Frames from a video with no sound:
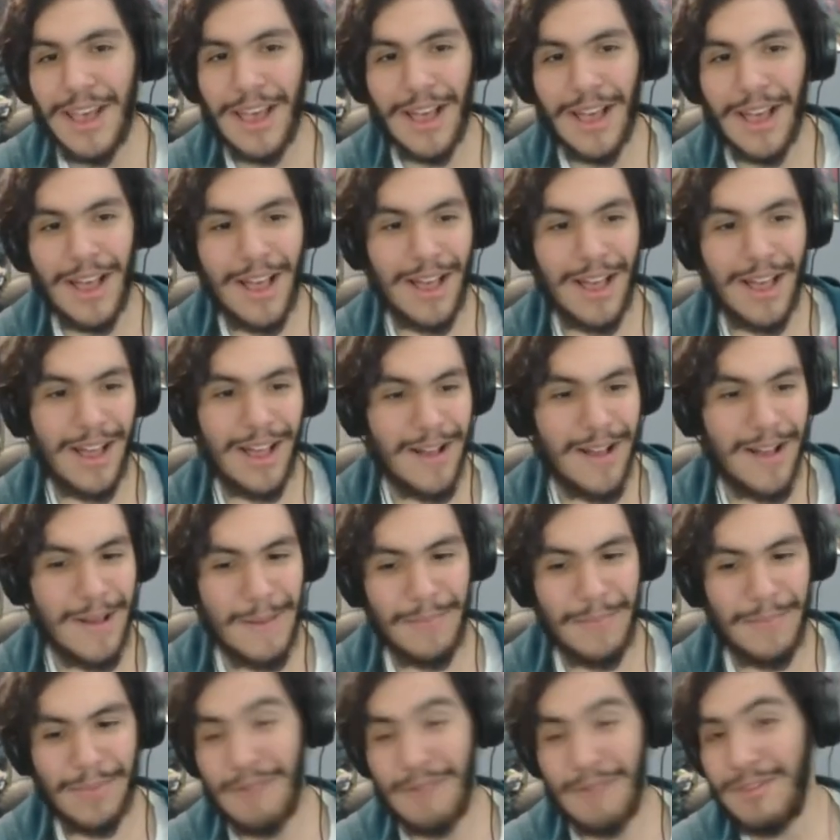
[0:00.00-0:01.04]

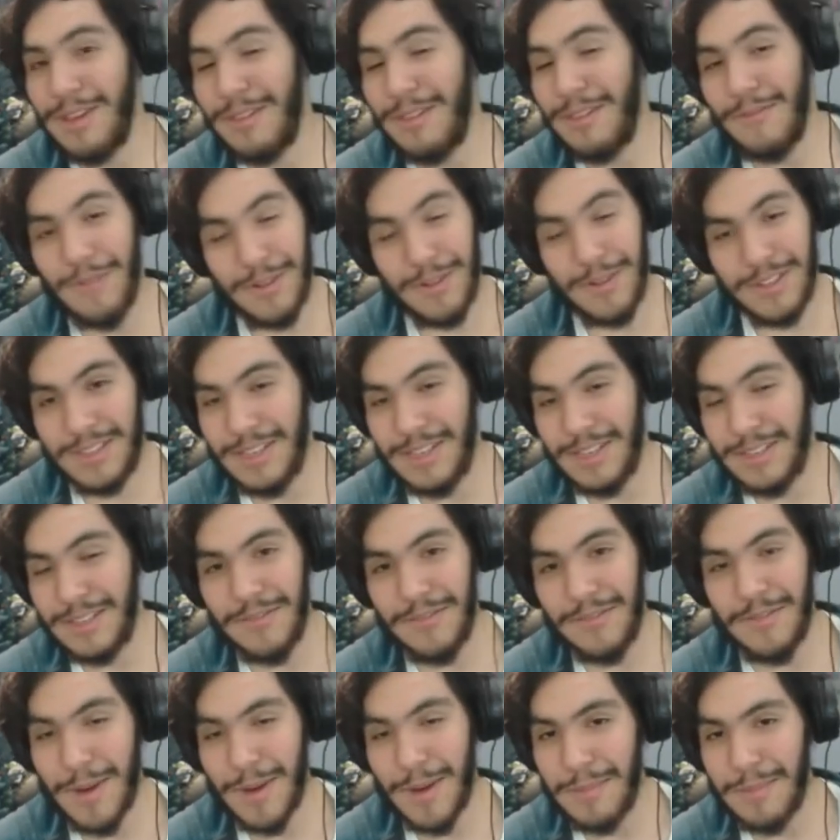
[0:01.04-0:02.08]
Um, I've done the first season
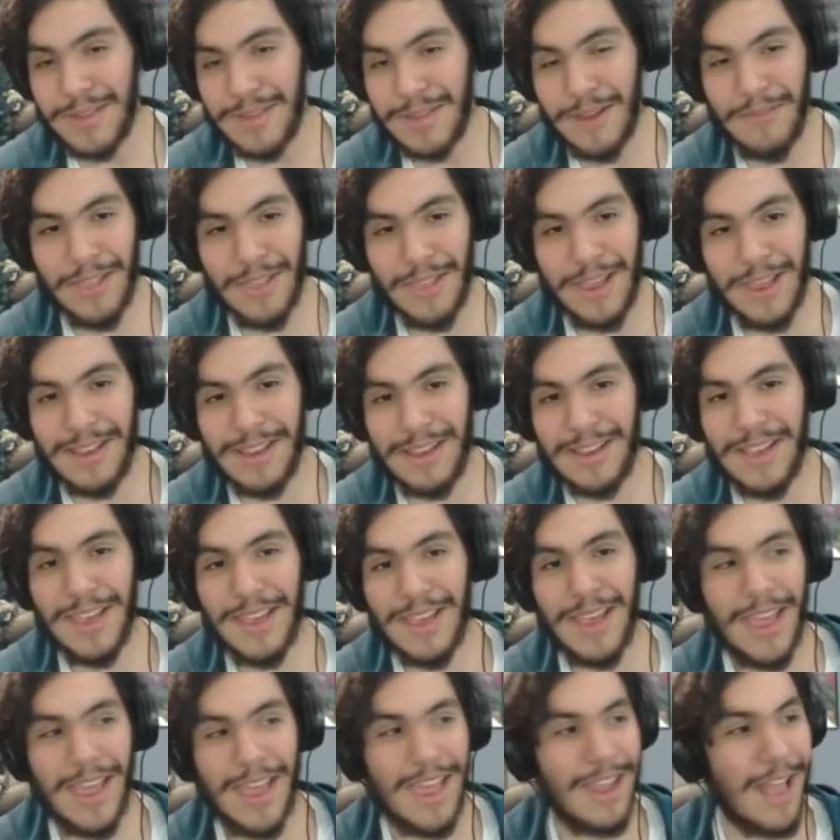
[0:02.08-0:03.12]
of The Promise Neverland,
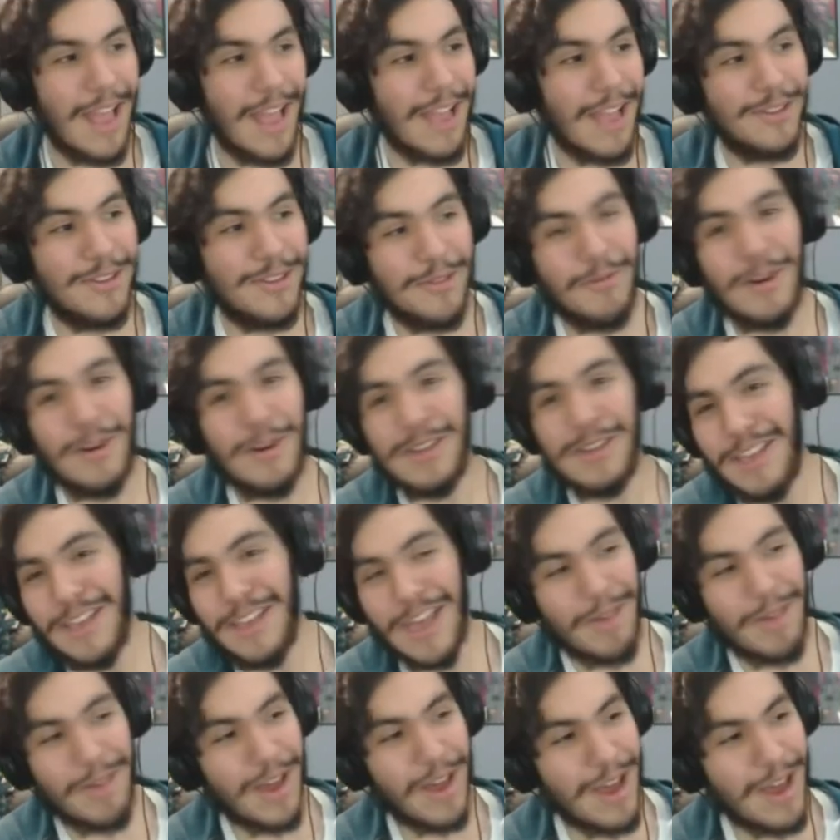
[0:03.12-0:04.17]
and I do want to
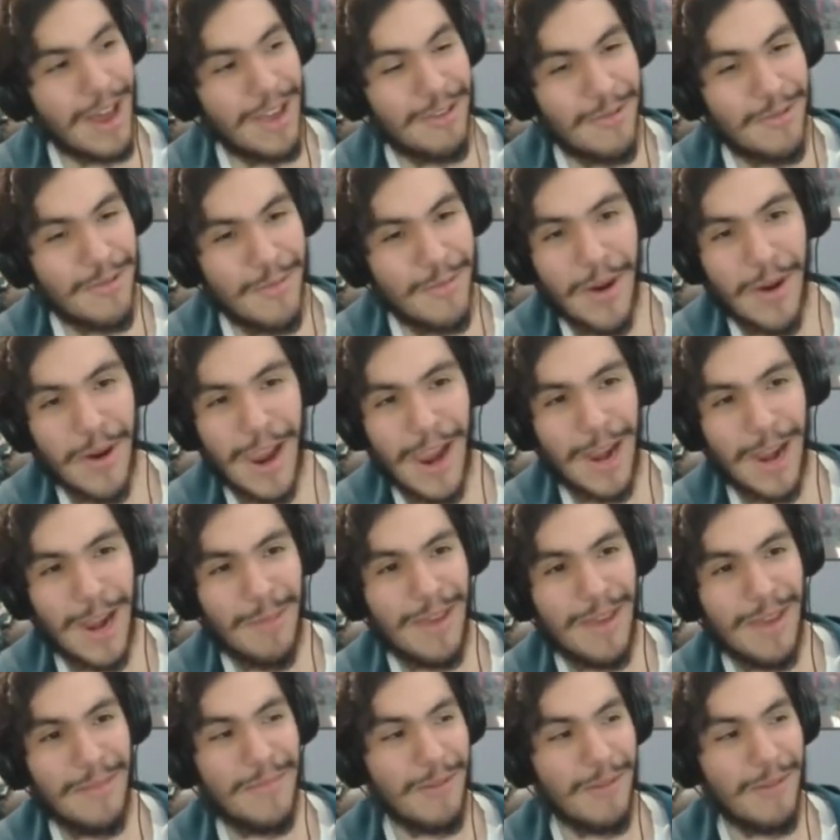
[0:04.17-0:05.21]
take Micaiah through more
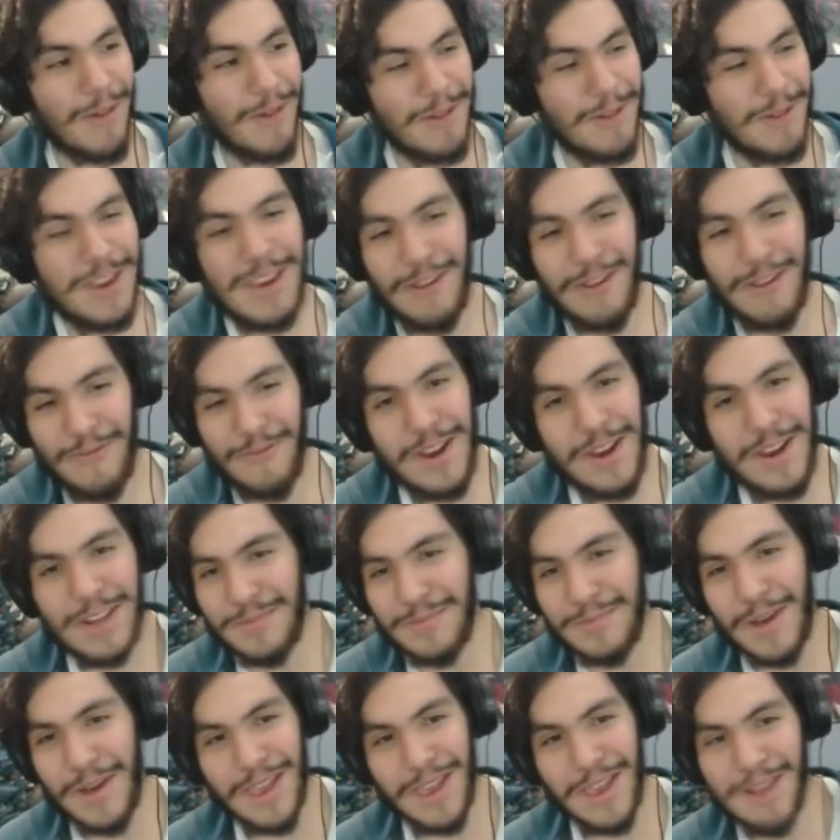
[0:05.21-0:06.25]
anime, but like, we need to
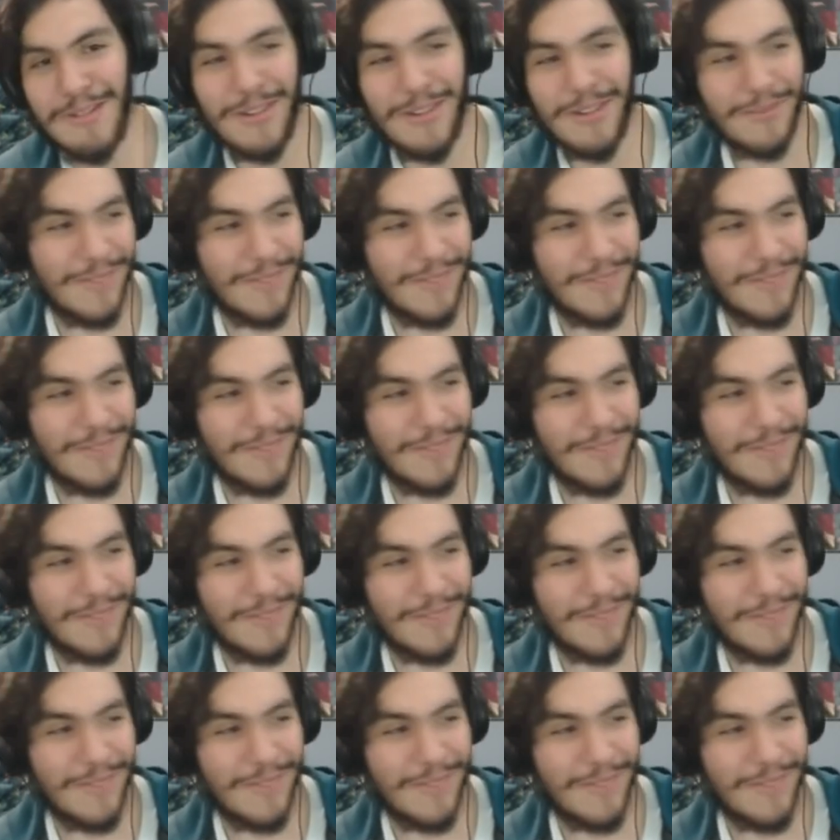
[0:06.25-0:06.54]
finish My Hero